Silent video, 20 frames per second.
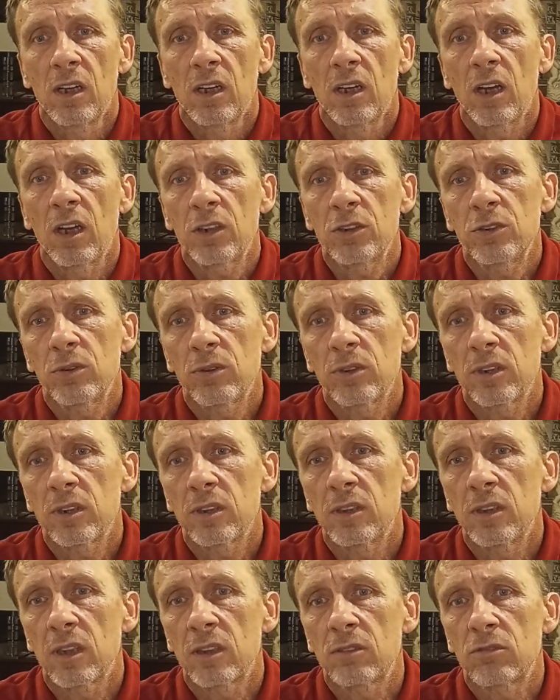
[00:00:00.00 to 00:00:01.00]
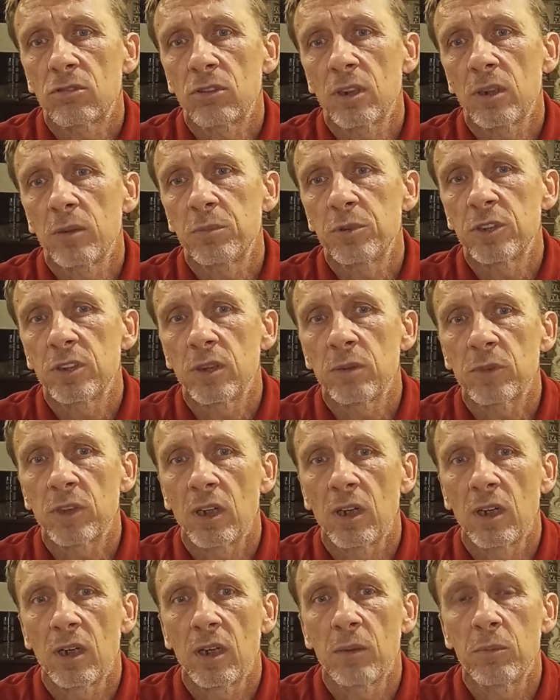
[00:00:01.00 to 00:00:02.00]
Actually, the trip seemed
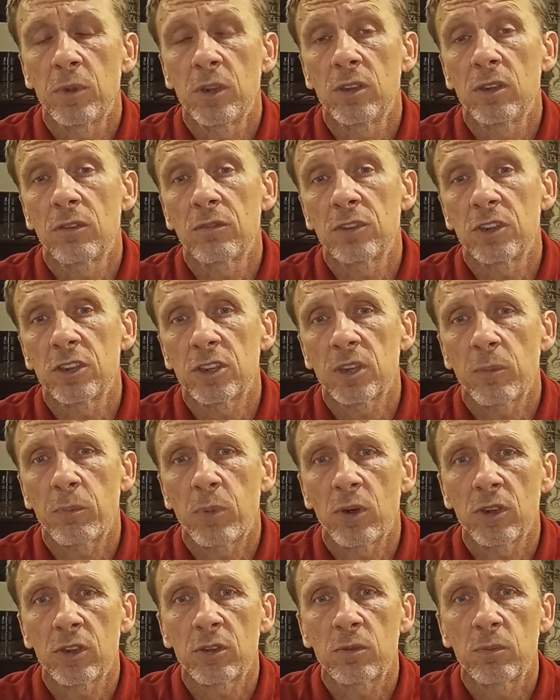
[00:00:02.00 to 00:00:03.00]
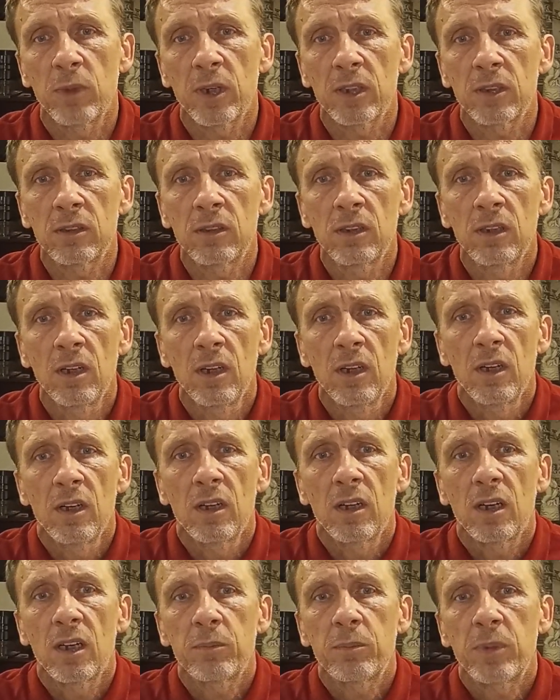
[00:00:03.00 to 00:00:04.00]
a bit of disappointment,
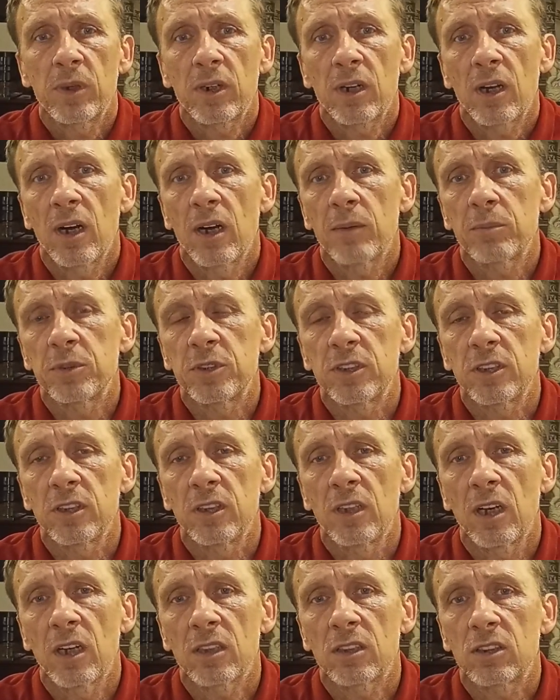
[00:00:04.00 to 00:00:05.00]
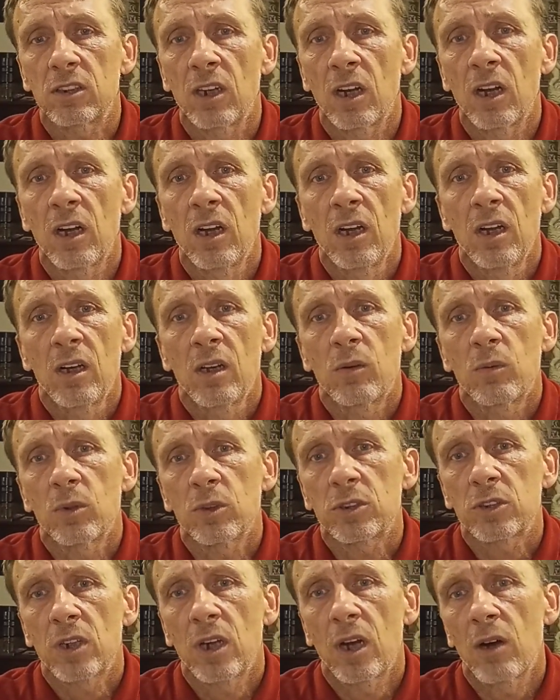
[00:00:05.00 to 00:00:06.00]
and perhaps Siddhartha
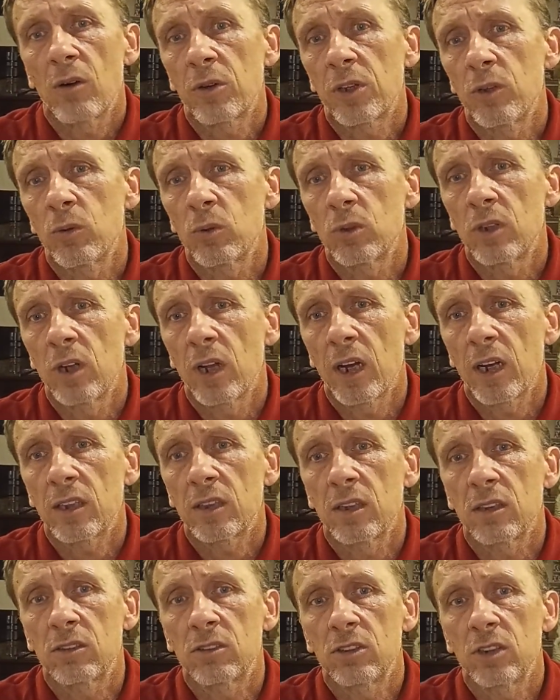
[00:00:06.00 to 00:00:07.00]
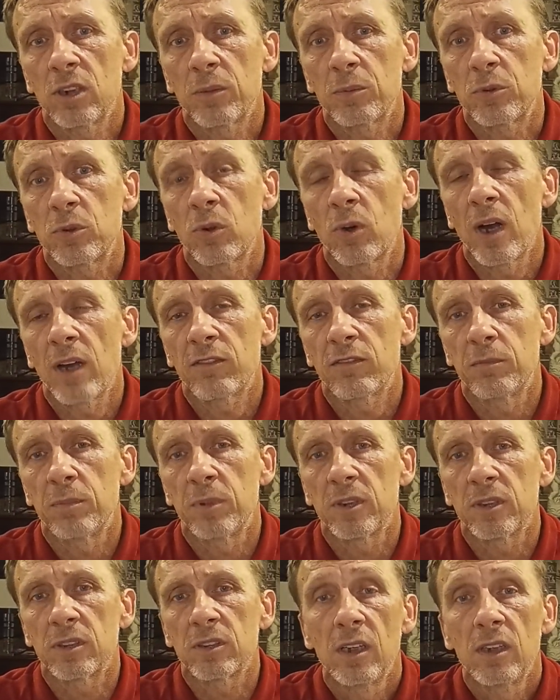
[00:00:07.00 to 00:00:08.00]
was how he would like the trip to have
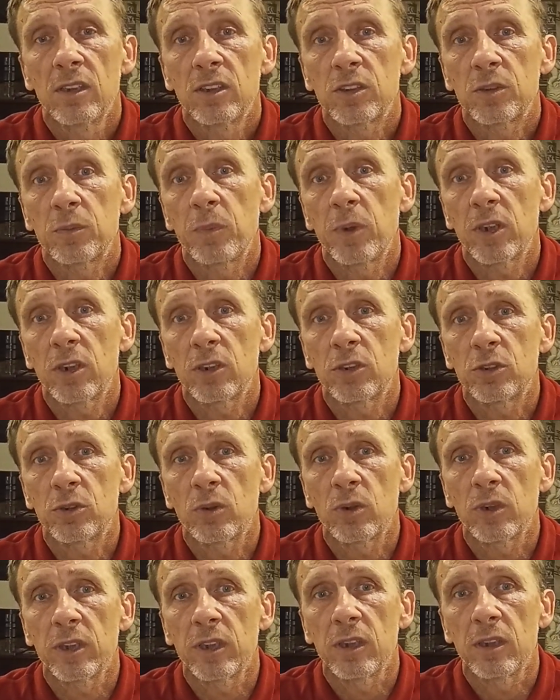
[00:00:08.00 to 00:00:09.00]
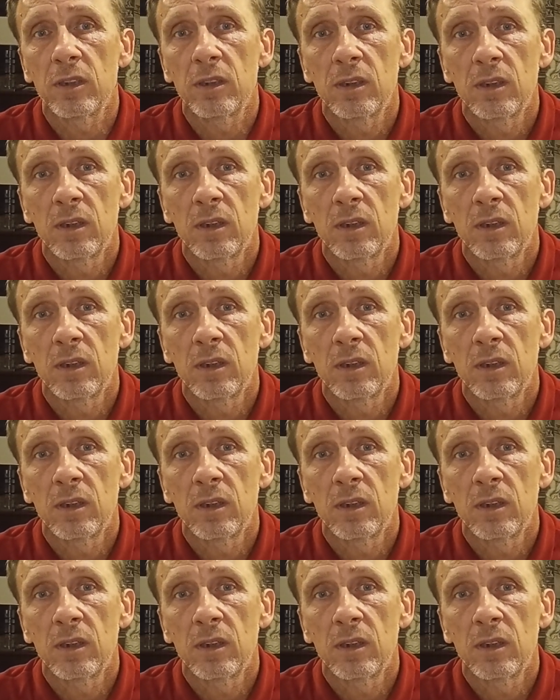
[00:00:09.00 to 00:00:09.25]
been spiritually.